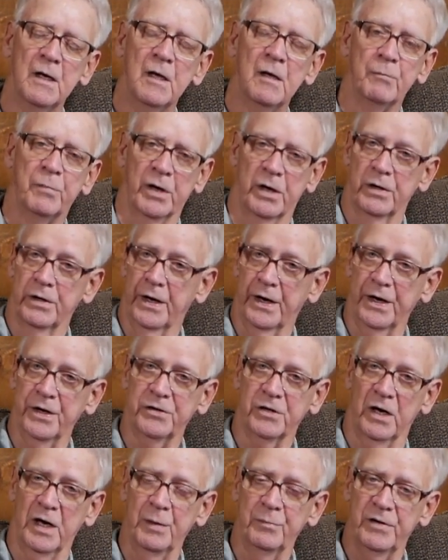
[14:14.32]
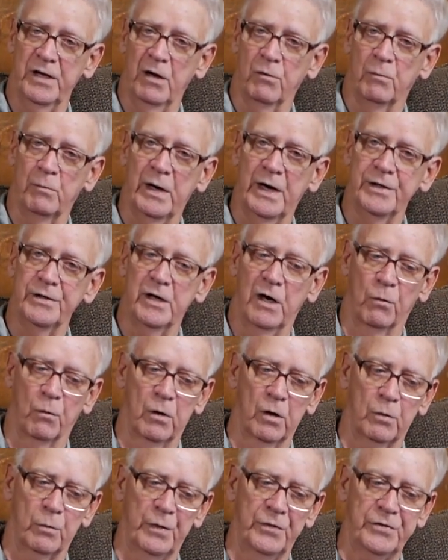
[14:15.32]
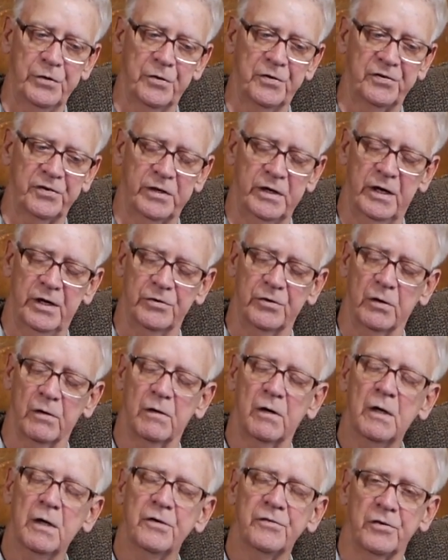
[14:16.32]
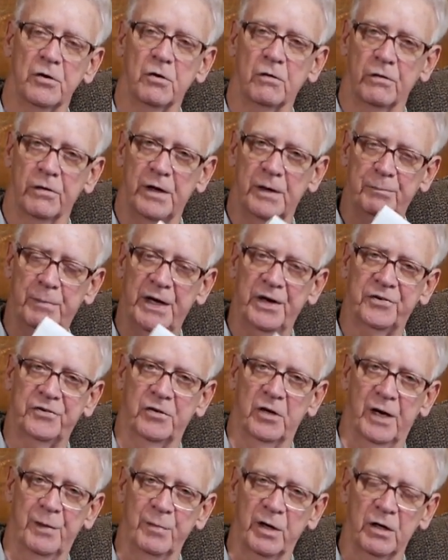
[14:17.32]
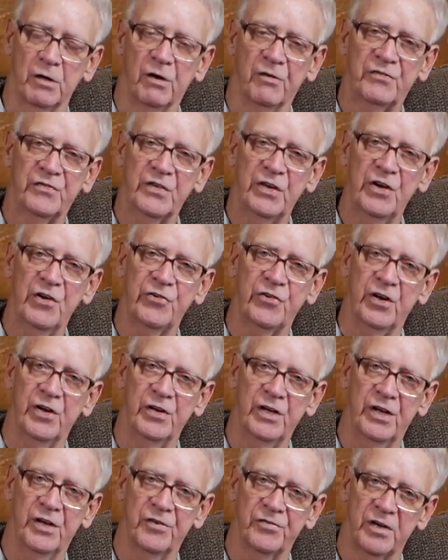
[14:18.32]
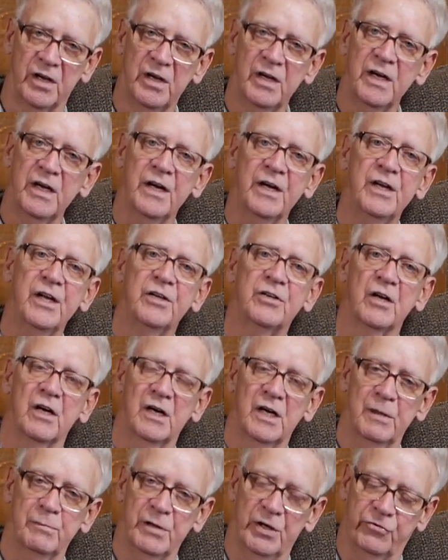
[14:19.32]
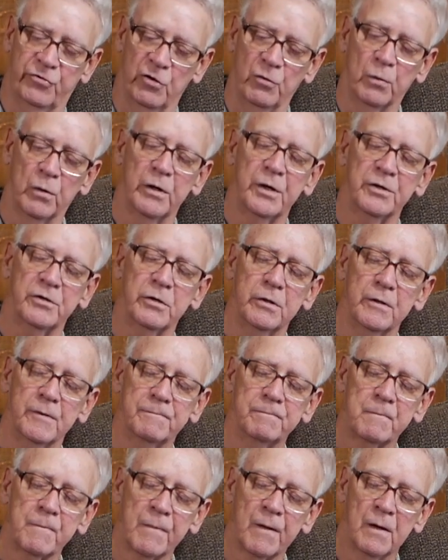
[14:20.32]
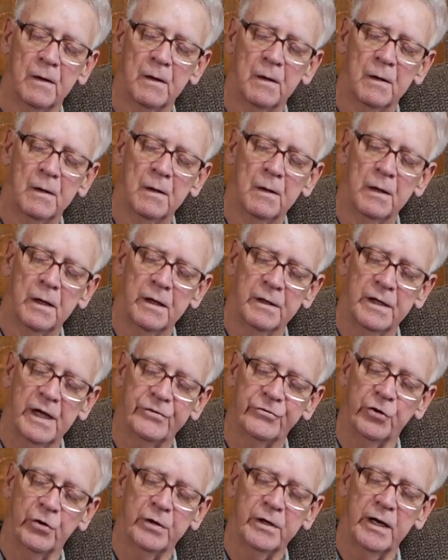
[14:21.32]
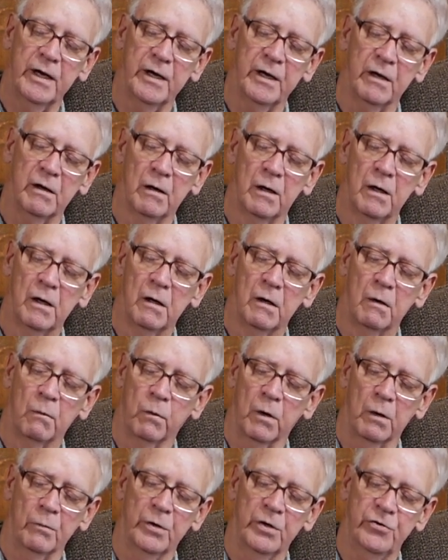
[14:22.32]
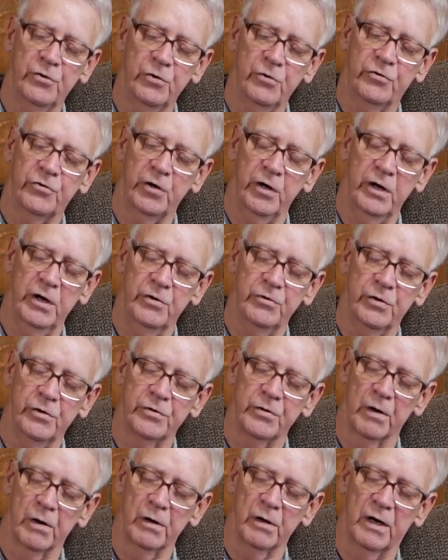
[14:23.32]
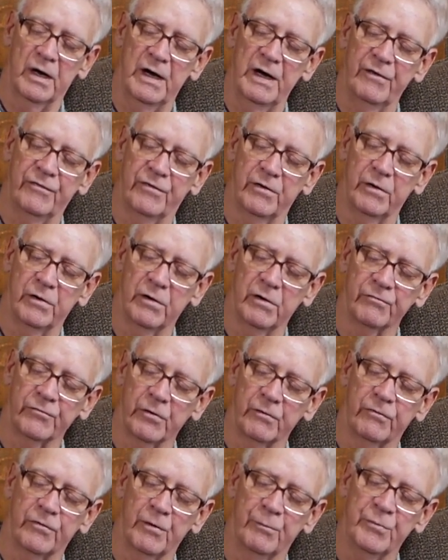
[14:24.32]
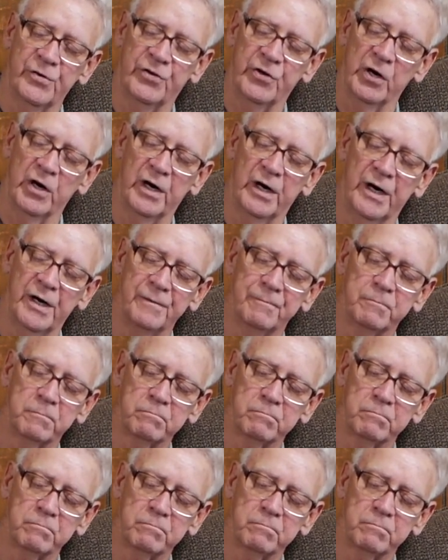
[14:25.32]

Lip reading: But a lot of times that might not work with your schedule. So the best time to go fishing is any time that you want to and that you can. What would you change in your life? From John.